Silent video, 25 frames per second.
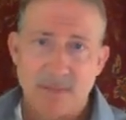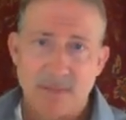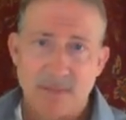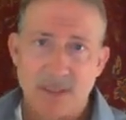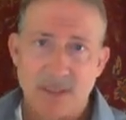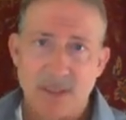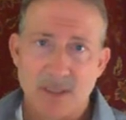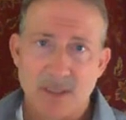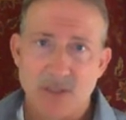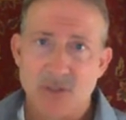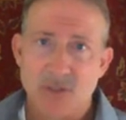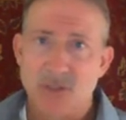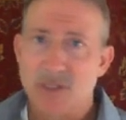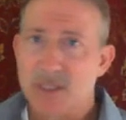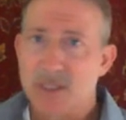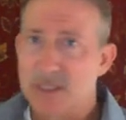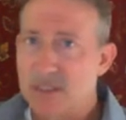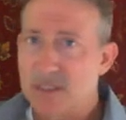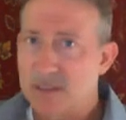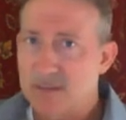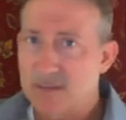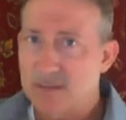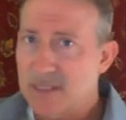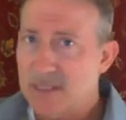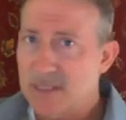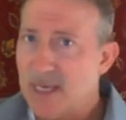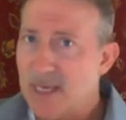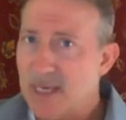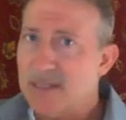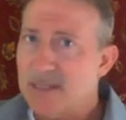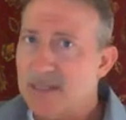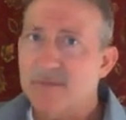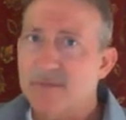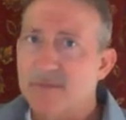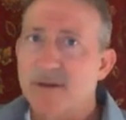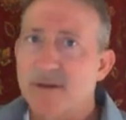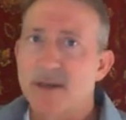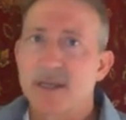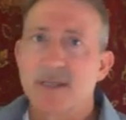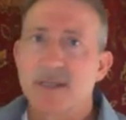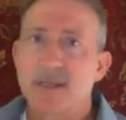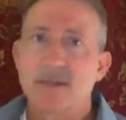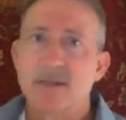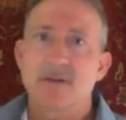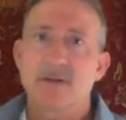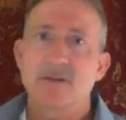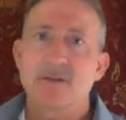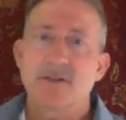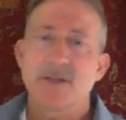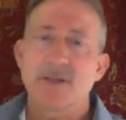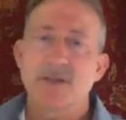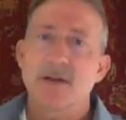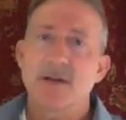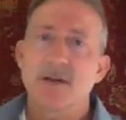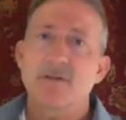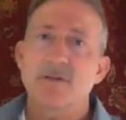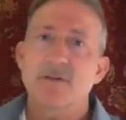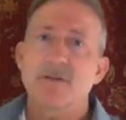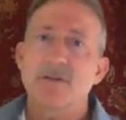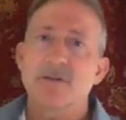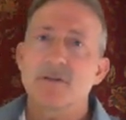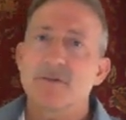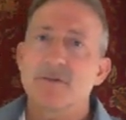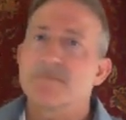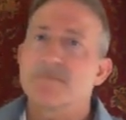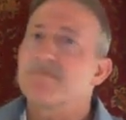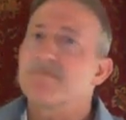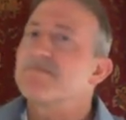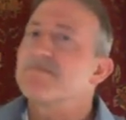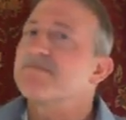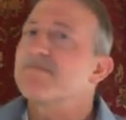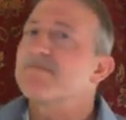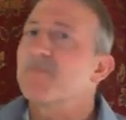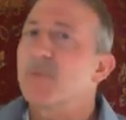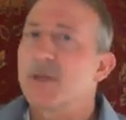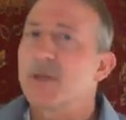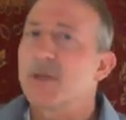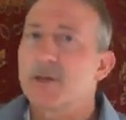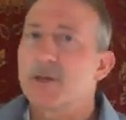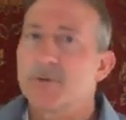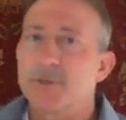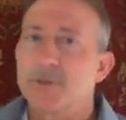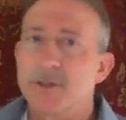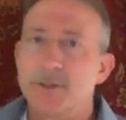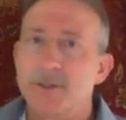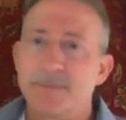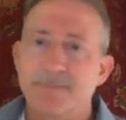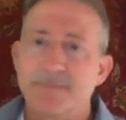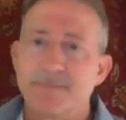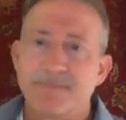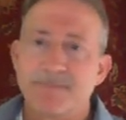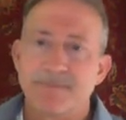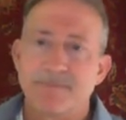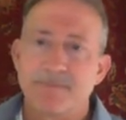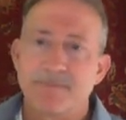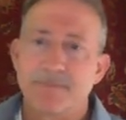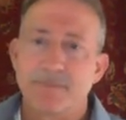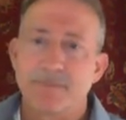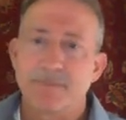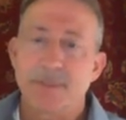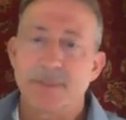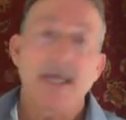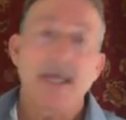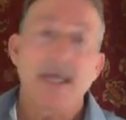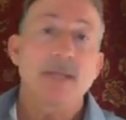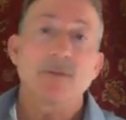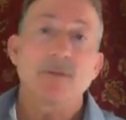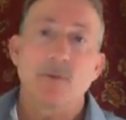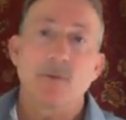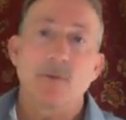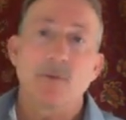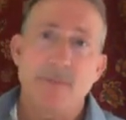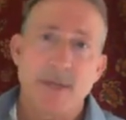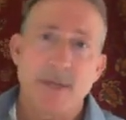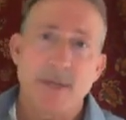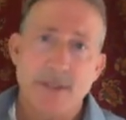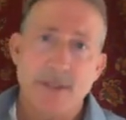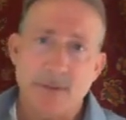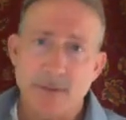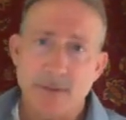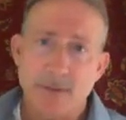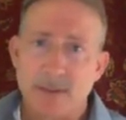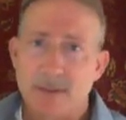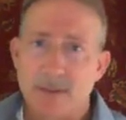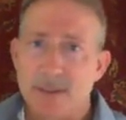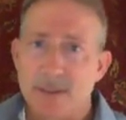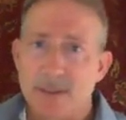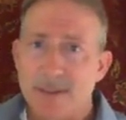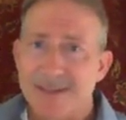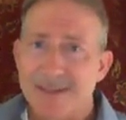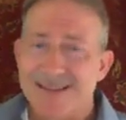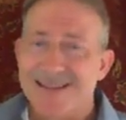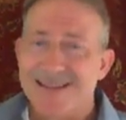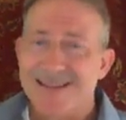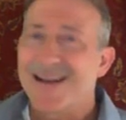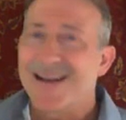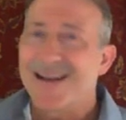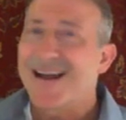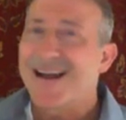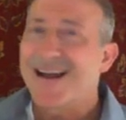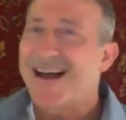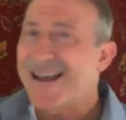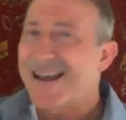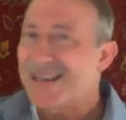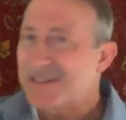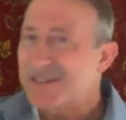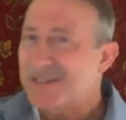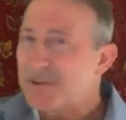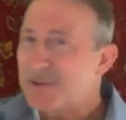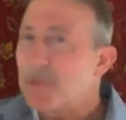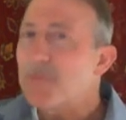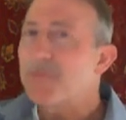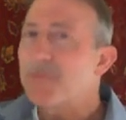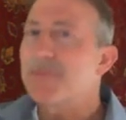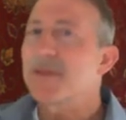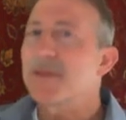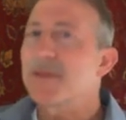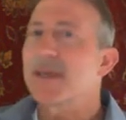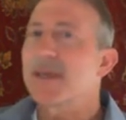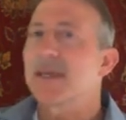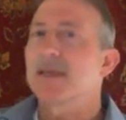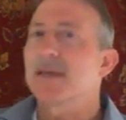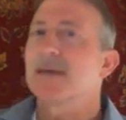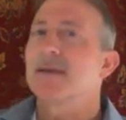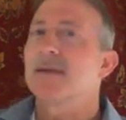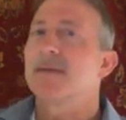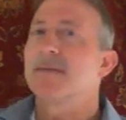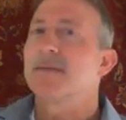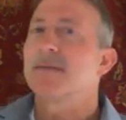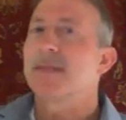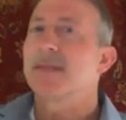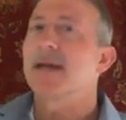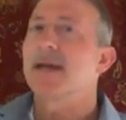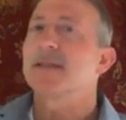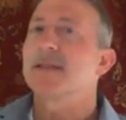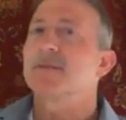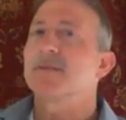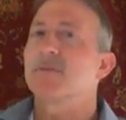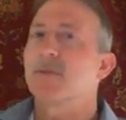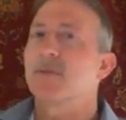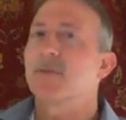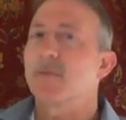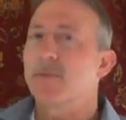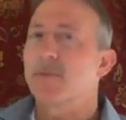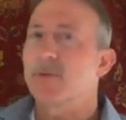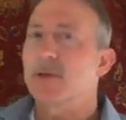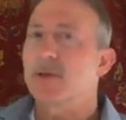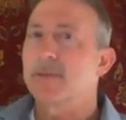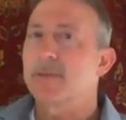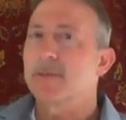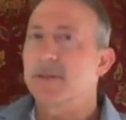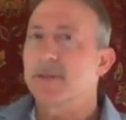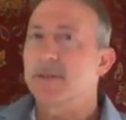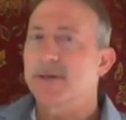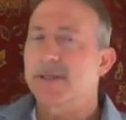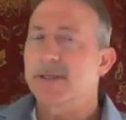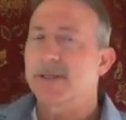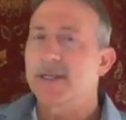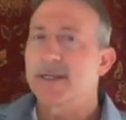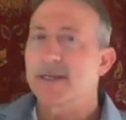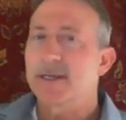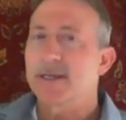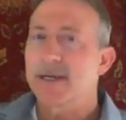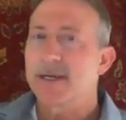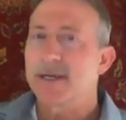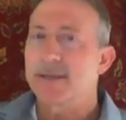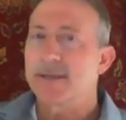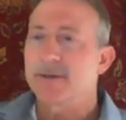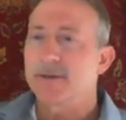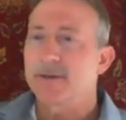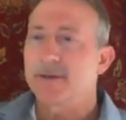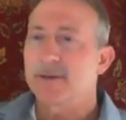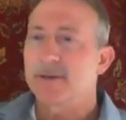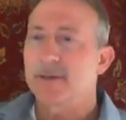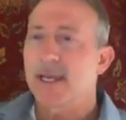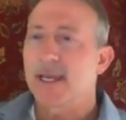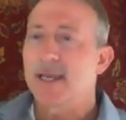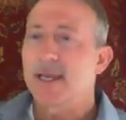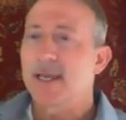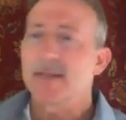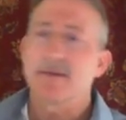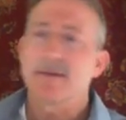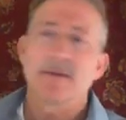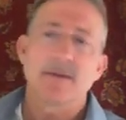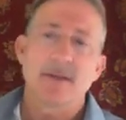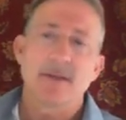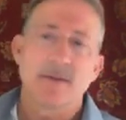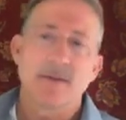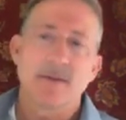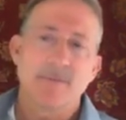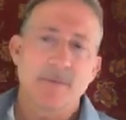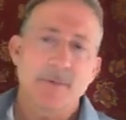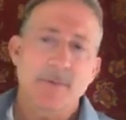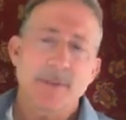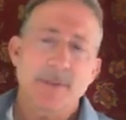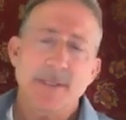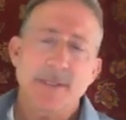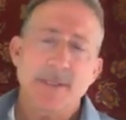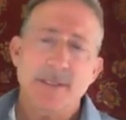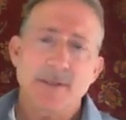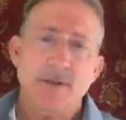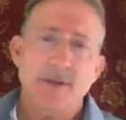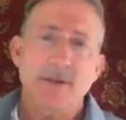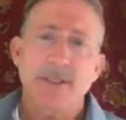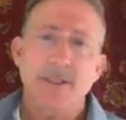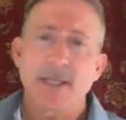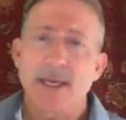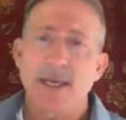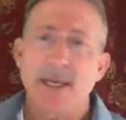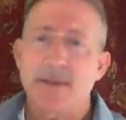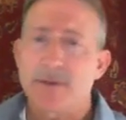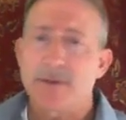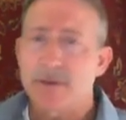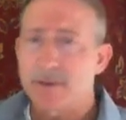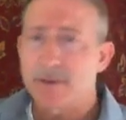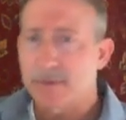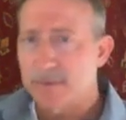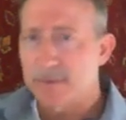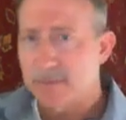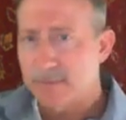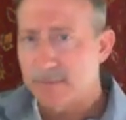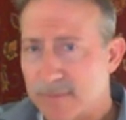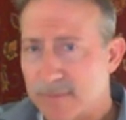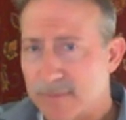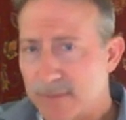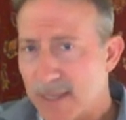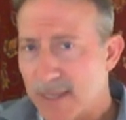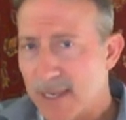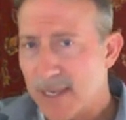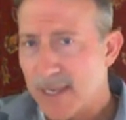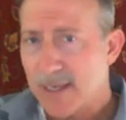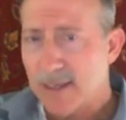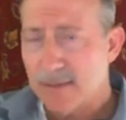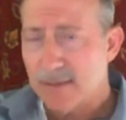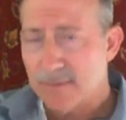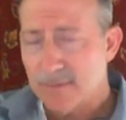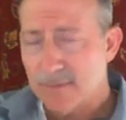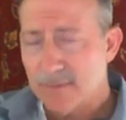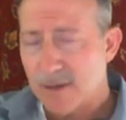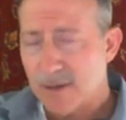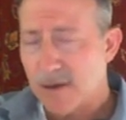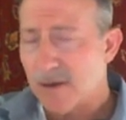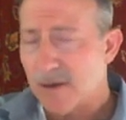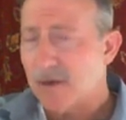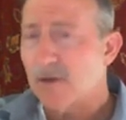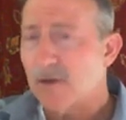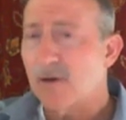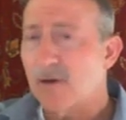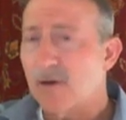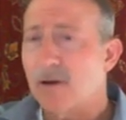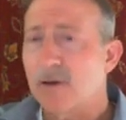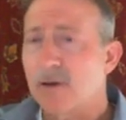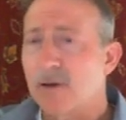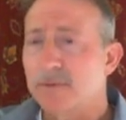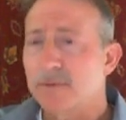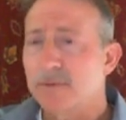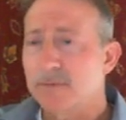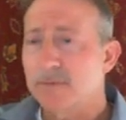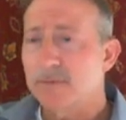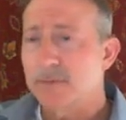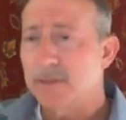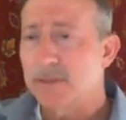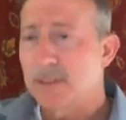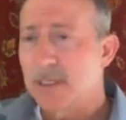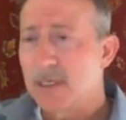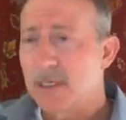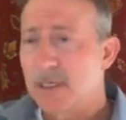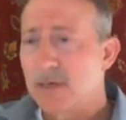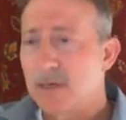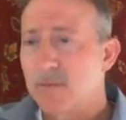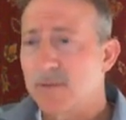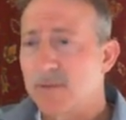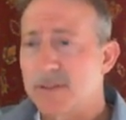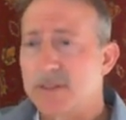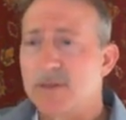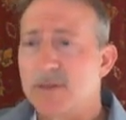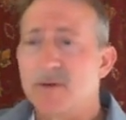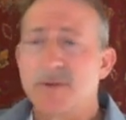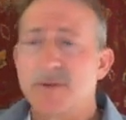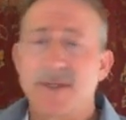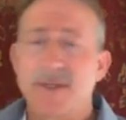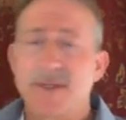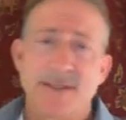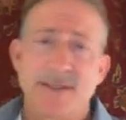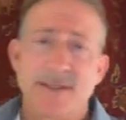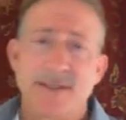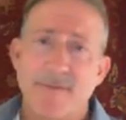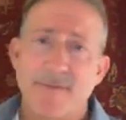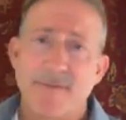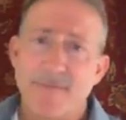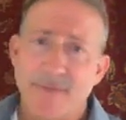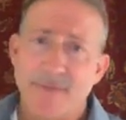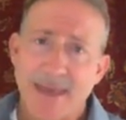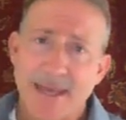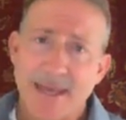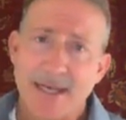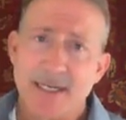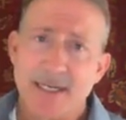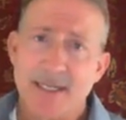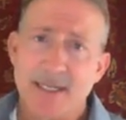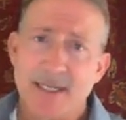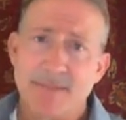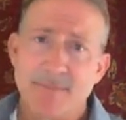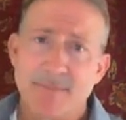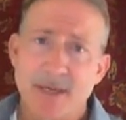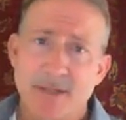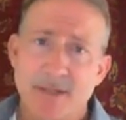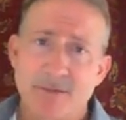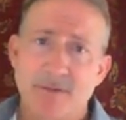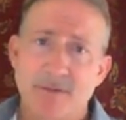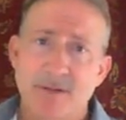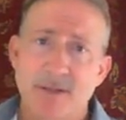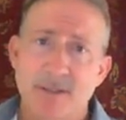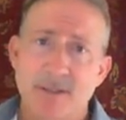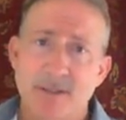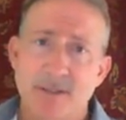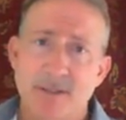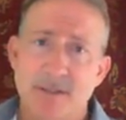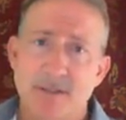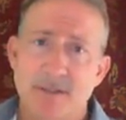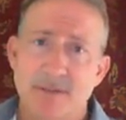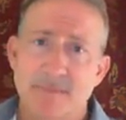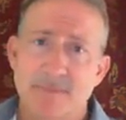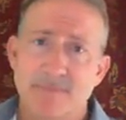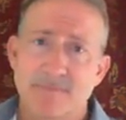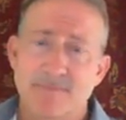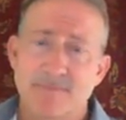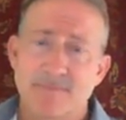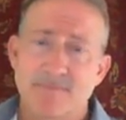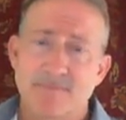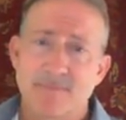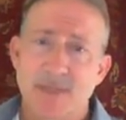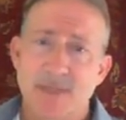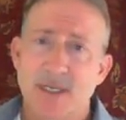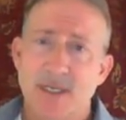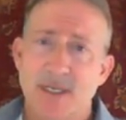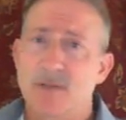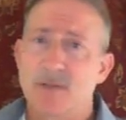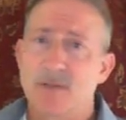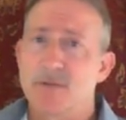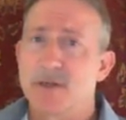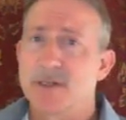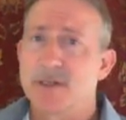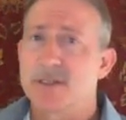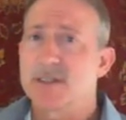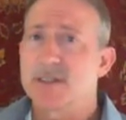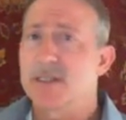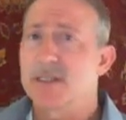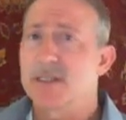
Is she satisfying her stakeholders? We don't know. But that's what we're measuring. I don't think that's what we want to be looking at either. And if you put these all together, they are called what's known as vanity metrics. In other words,